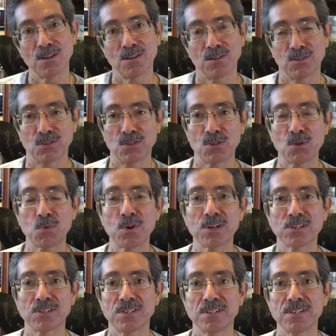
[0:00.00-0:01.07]
So the
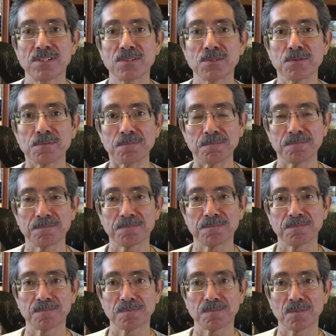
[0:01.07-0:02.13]
question is,
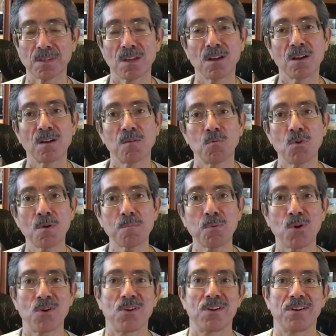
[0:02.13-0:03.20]
what
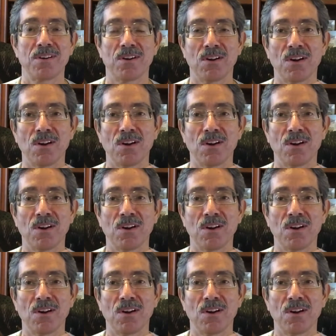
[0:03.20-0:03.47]
part